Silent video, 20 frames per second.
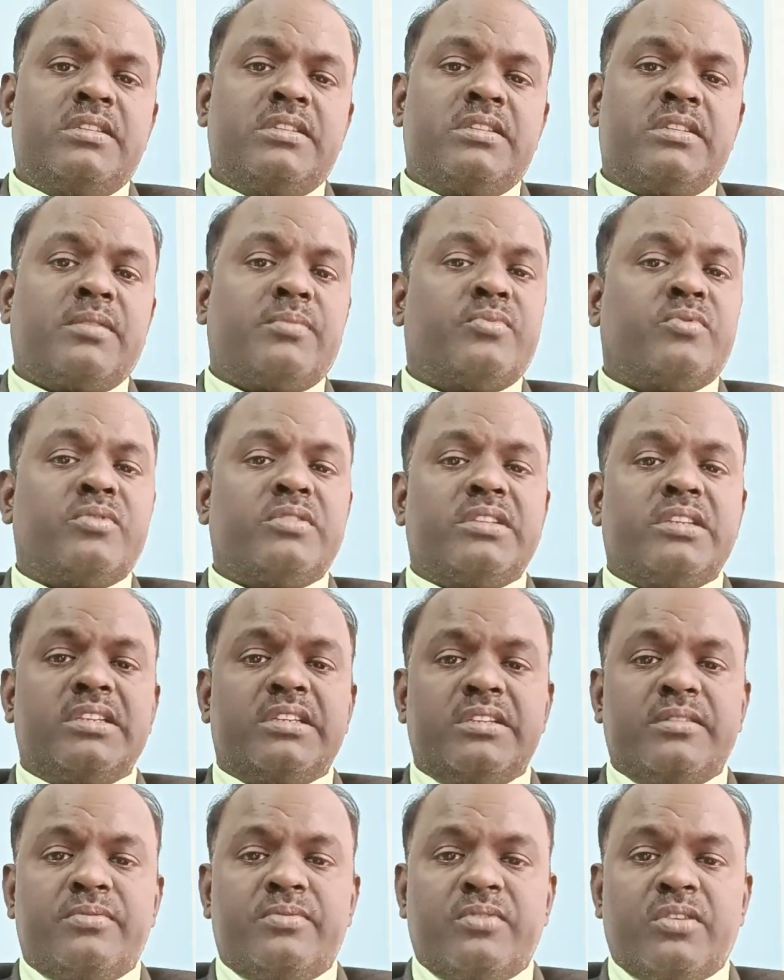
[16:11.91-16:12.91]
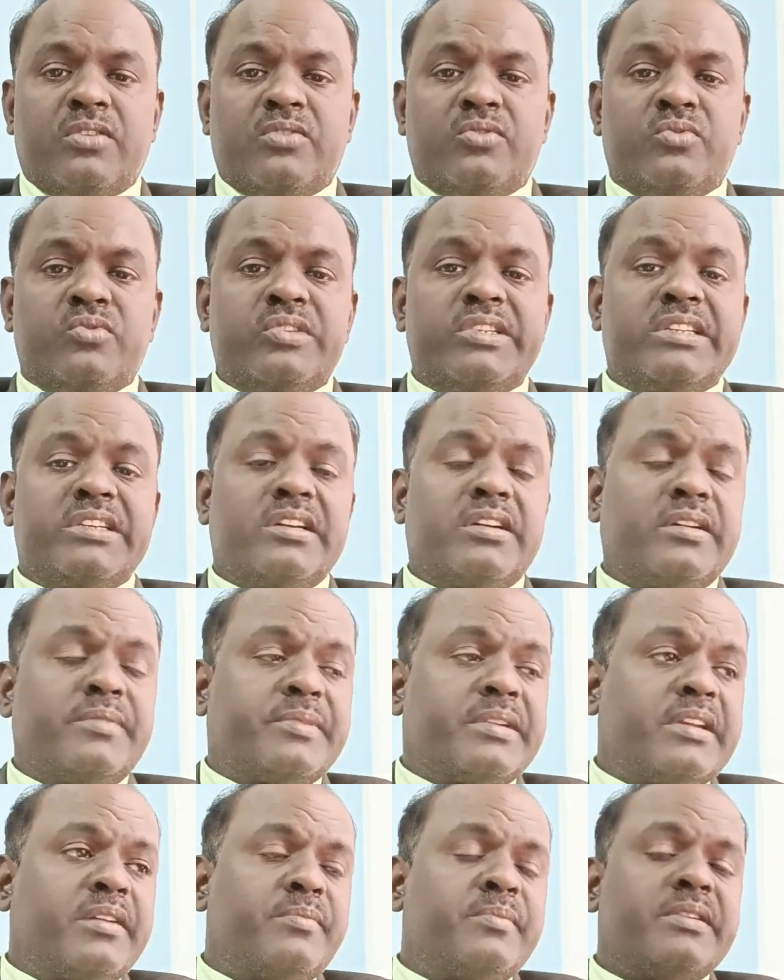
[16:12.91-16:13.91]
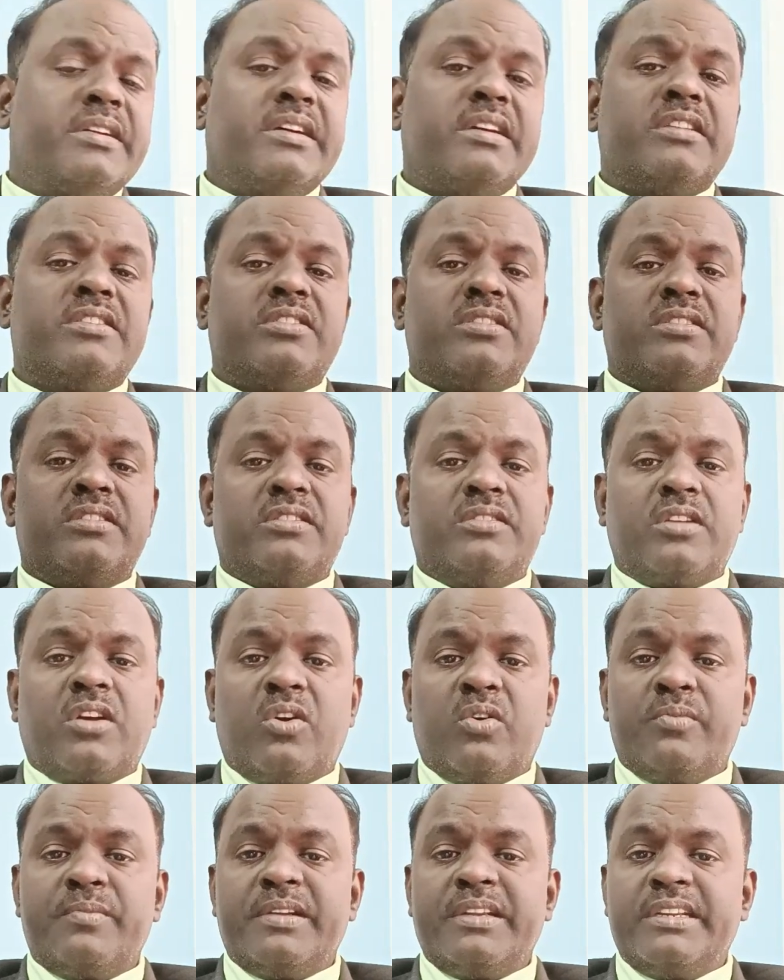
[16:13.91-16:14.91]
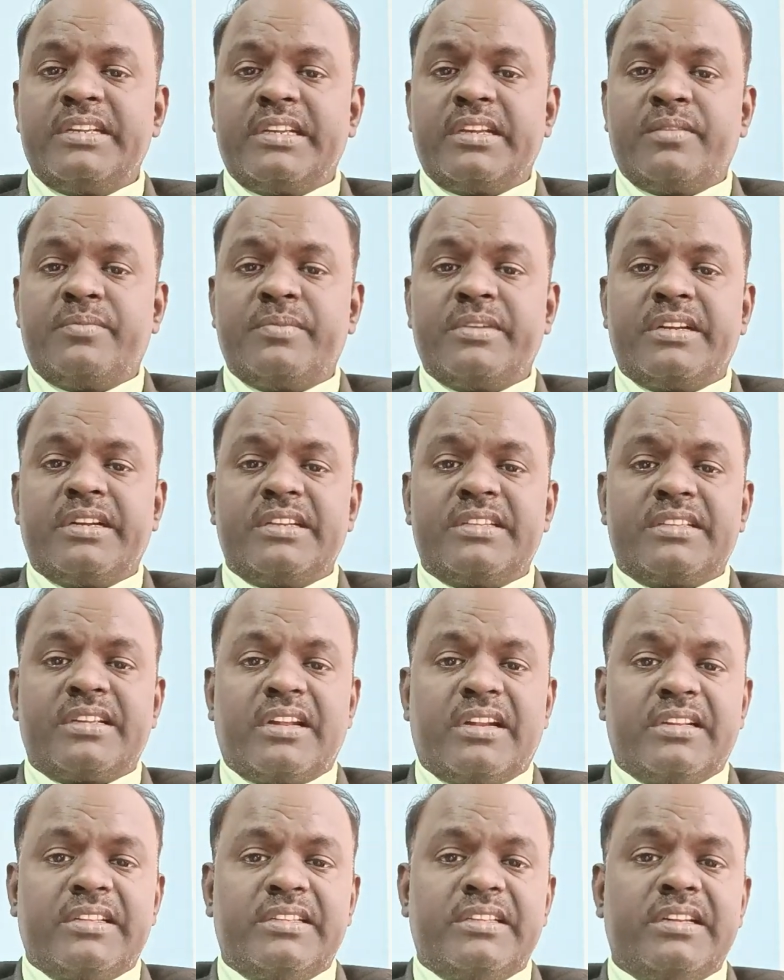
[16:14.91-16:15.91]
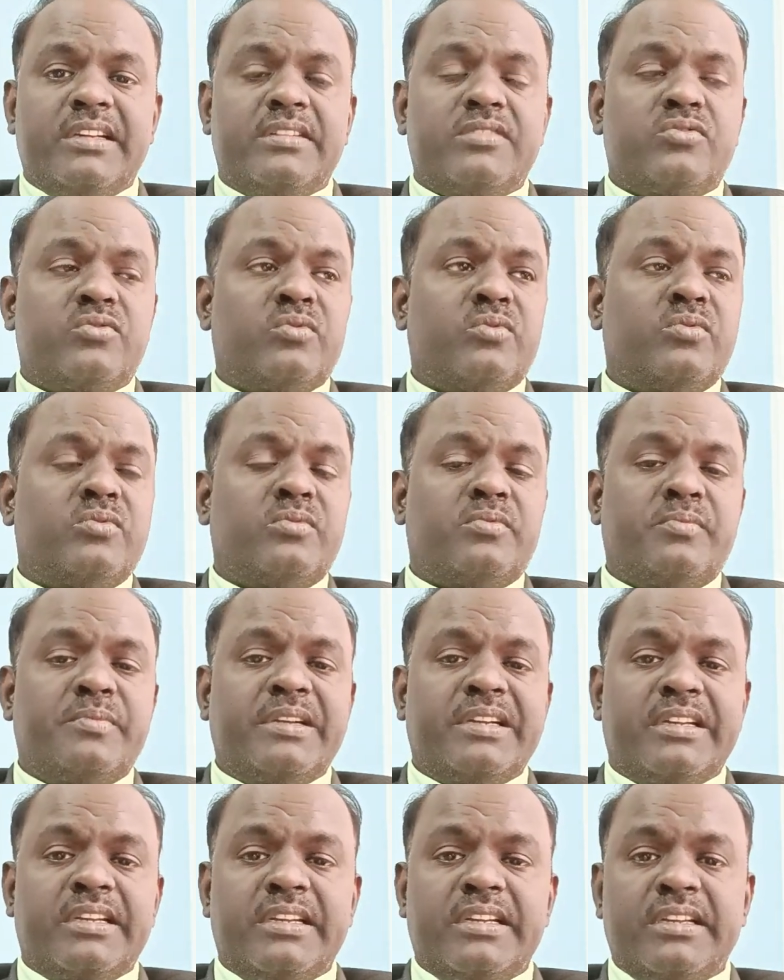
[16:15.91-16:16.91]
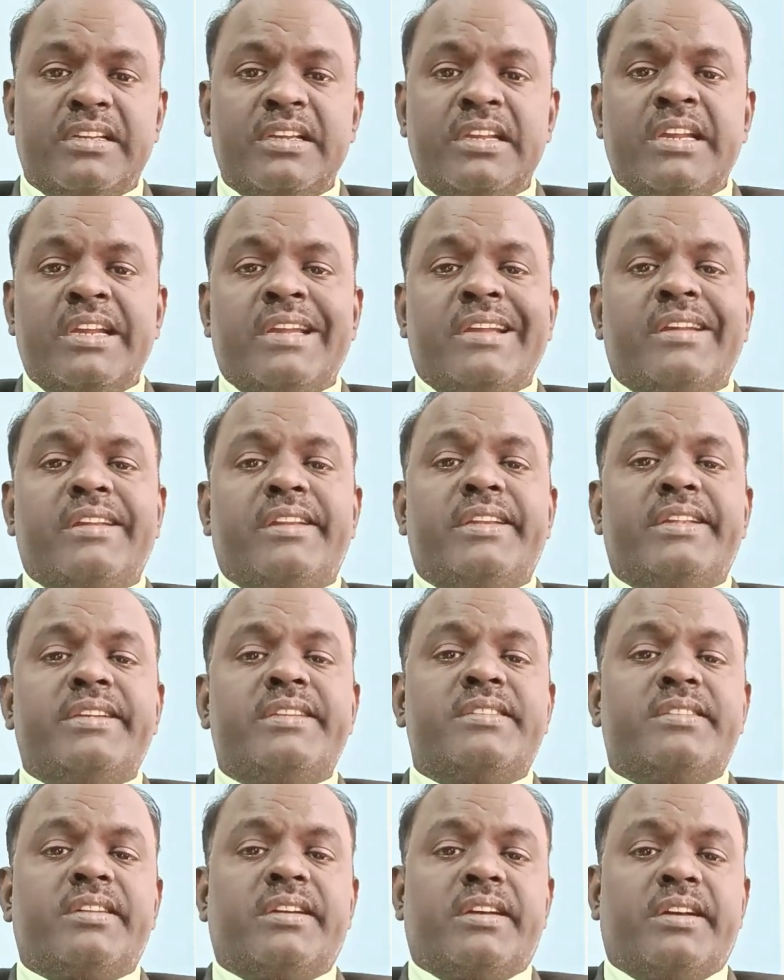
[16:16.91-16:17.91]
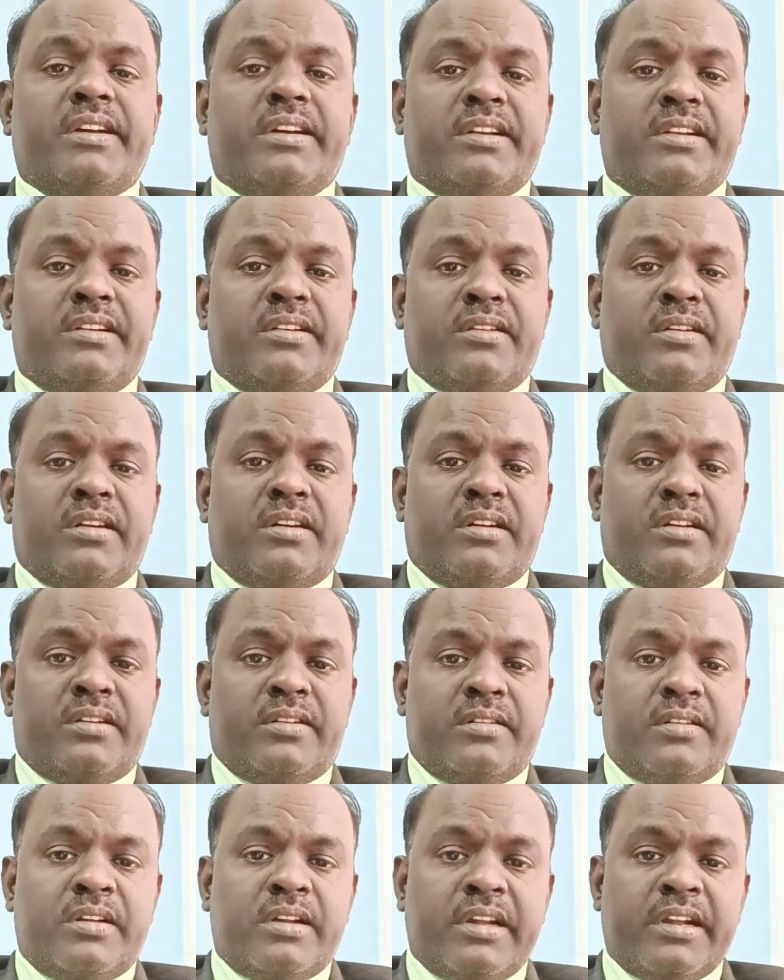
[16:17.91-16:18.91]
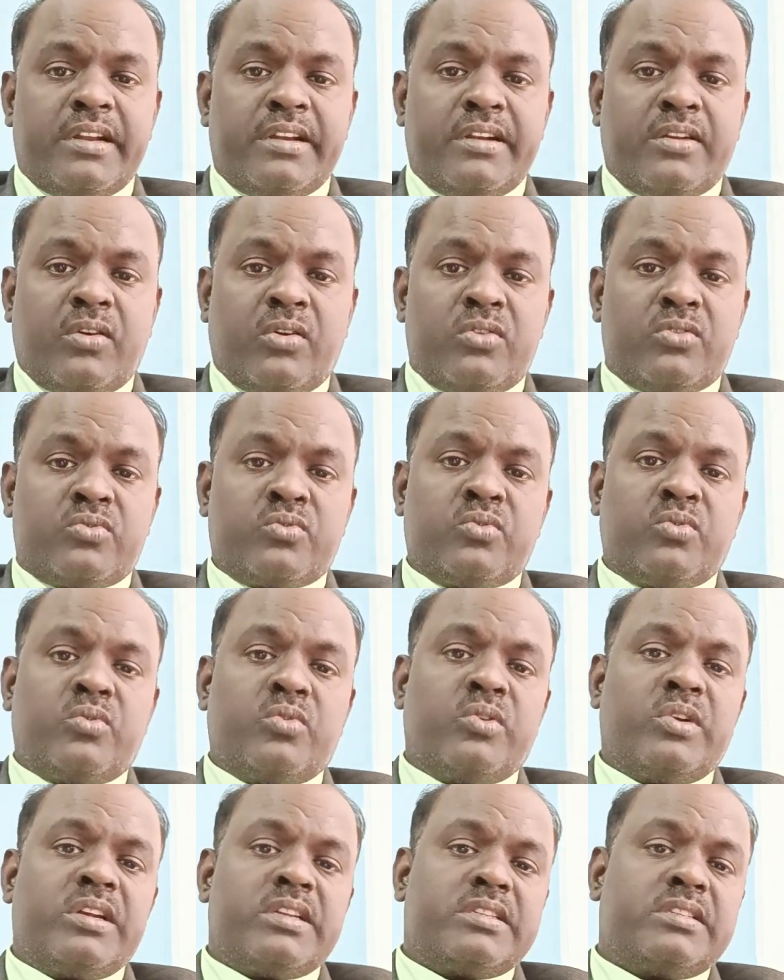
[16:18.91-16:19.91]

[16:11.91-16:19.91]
Suppose that if you are using chemicals, how many chemicals are there, so make a list, and also